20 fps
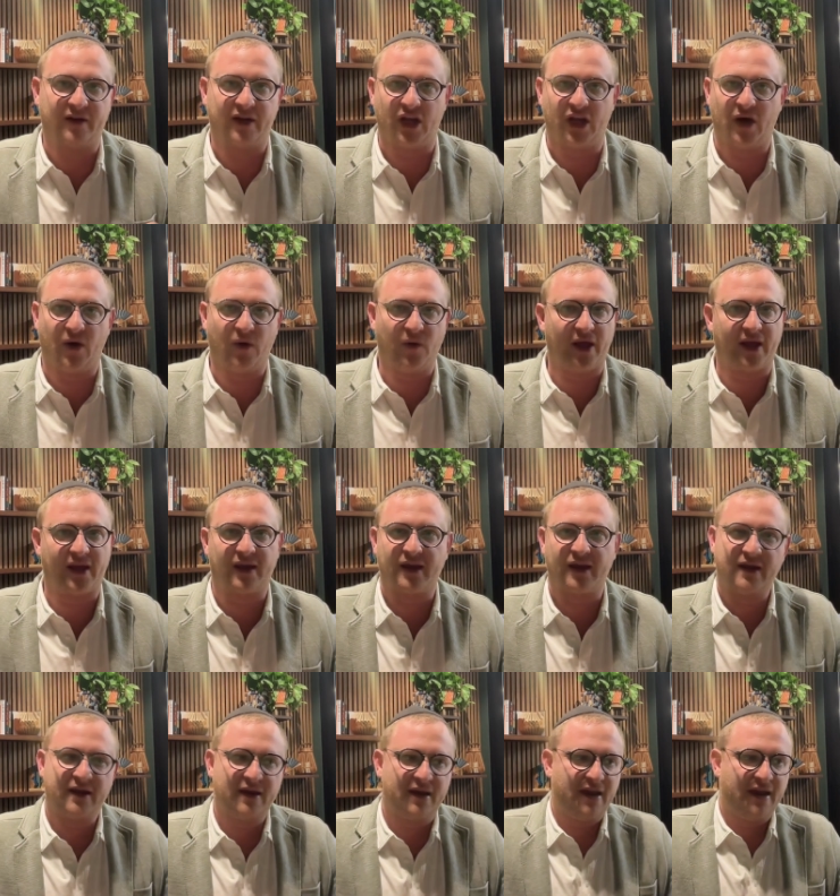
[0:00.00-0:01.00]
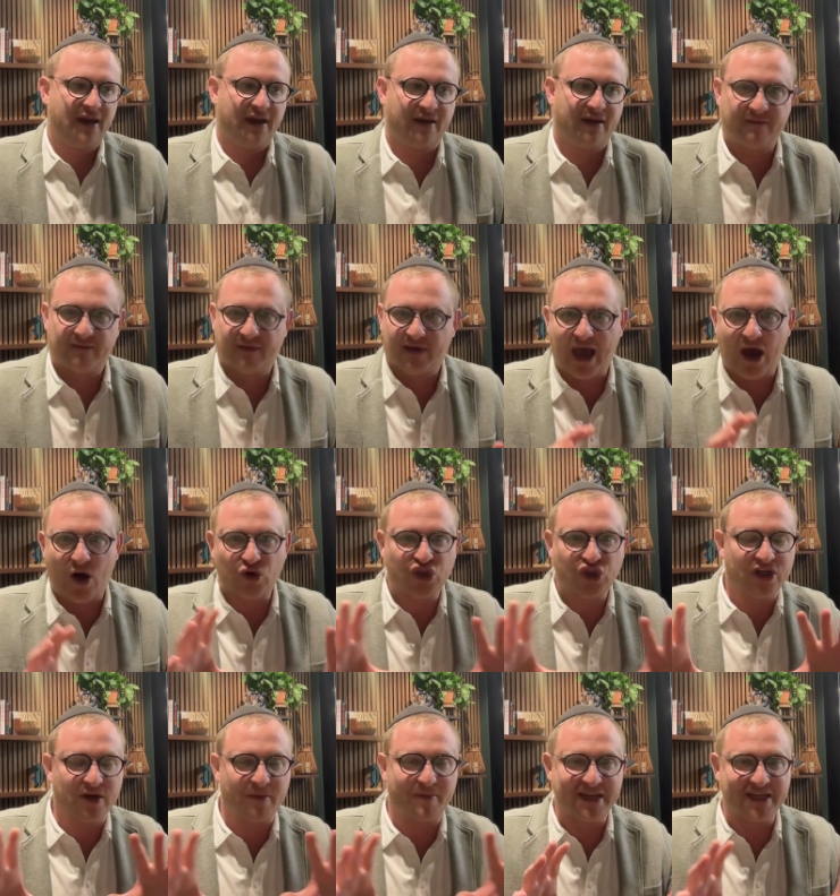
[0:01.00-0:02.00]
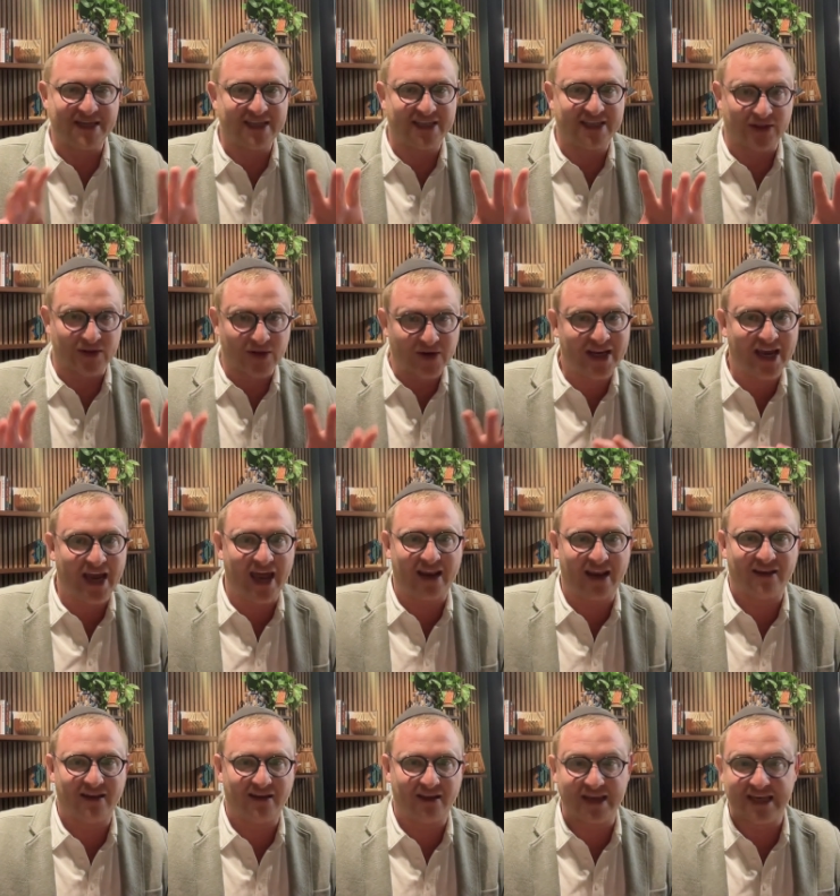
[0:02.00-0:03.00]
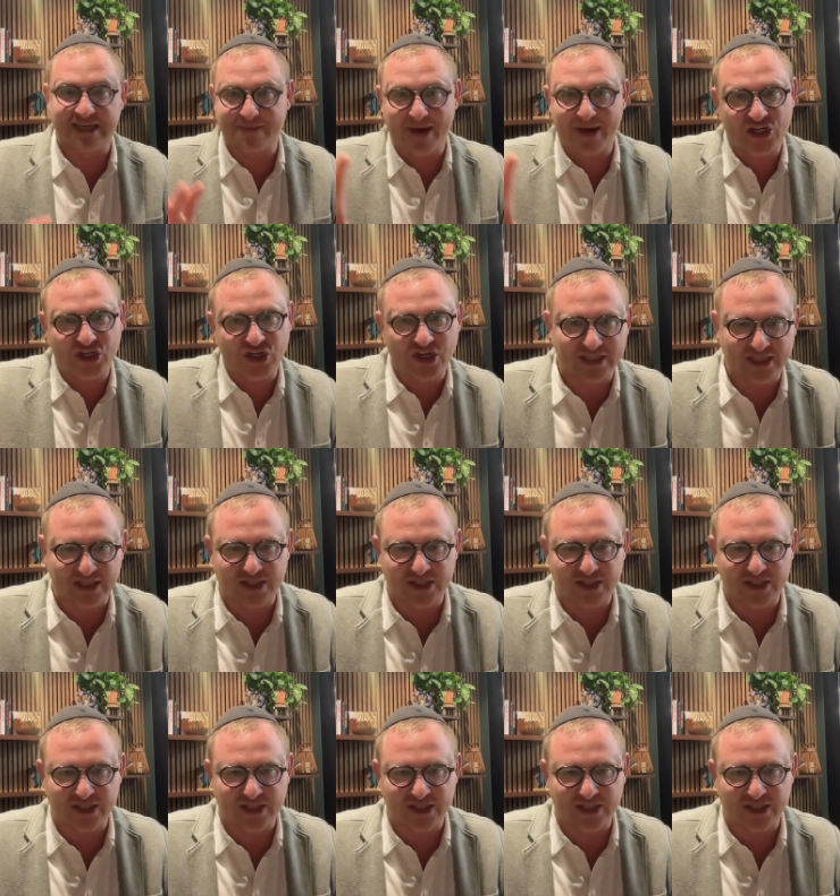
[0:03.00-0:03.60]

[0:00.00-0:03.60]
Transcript: You know, like how should a business look at these metrics?